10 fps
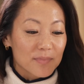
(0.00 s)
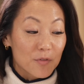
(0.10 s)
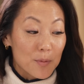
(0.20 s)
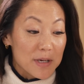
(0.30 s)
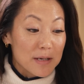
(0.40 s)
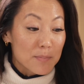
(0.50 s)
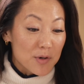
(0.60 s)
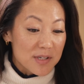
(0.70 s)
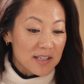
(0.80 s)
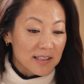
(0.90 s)
For me
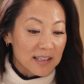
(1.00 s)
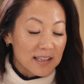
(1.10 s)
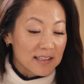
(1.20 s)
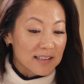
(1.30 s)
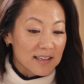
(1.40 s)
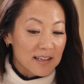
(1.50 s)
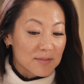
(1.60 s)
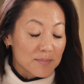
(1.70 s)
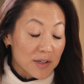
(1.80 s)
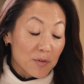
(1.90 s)
personally,
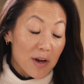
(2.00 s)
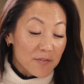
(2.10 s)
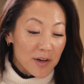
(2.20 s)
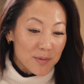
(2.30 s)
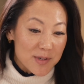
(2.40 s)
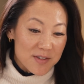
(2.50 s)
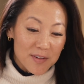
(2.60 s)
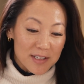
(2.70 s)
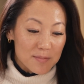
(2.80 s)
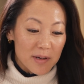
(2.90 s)
my grandfather was
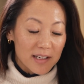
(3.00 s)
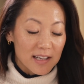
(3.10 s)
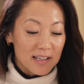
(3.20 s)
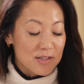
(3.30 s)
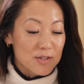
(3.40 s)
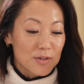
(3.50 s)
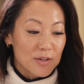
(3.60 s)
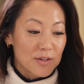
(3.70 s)
affected by cancer.